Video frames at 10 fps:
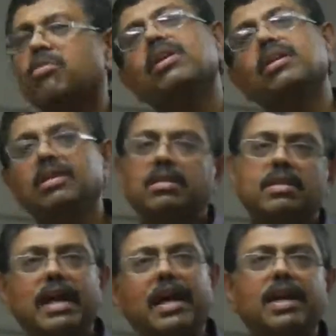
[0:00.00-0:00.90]
will
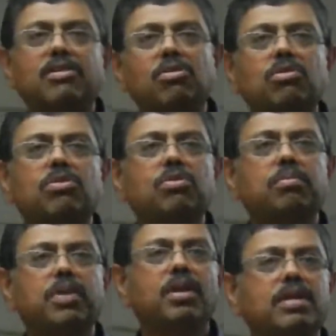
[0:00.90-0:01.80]
direct you to
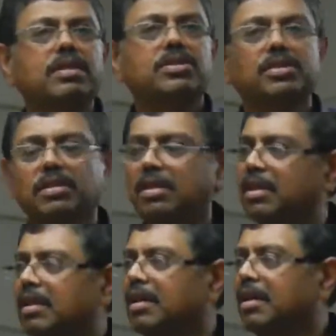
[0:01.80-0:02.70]
Paul
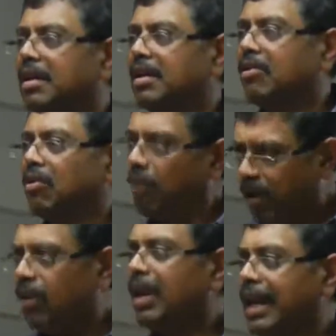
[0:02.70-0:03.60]
Erdos. So we
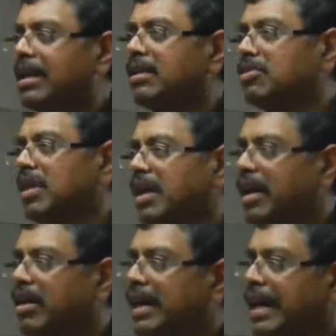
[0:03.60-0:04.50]
wrote a letter to the
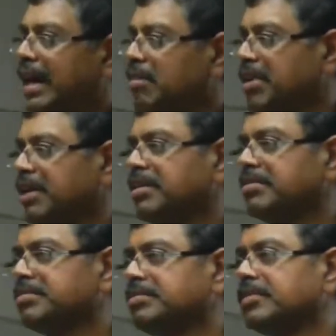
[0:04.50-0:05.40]
Hungarian Academy,
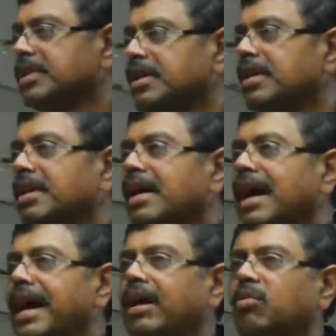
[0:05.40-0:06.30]

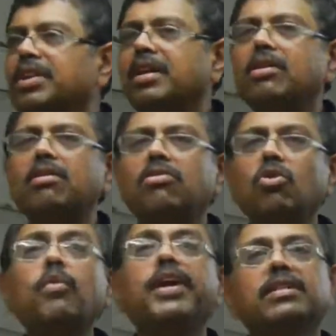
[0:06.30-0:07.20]
and within
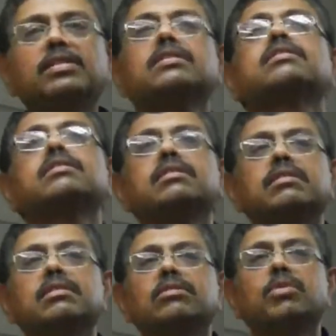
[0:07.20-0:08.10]
2 weeks,
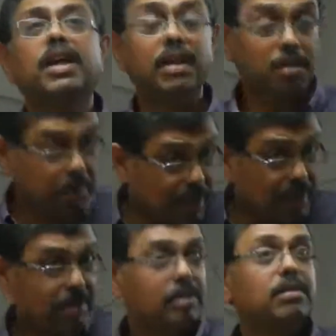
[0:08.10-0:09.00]
we get a reply
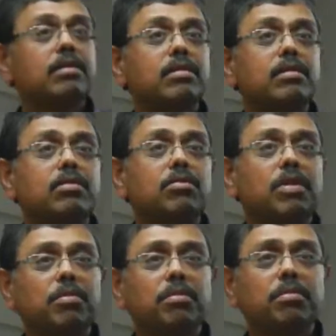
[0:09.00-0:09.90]

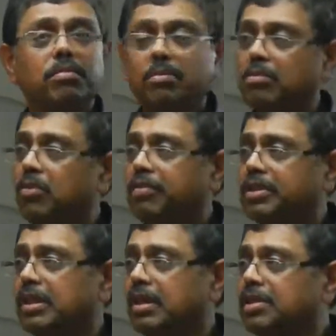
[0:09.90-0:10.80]
from
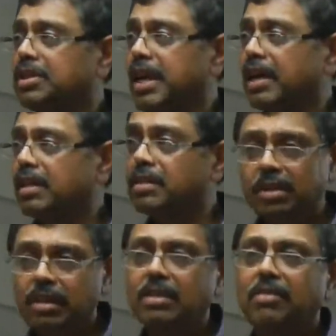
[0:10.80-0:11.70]
Professor Erdos saying, these
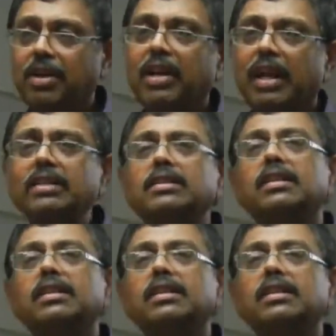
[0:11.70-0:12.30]
results are very nice.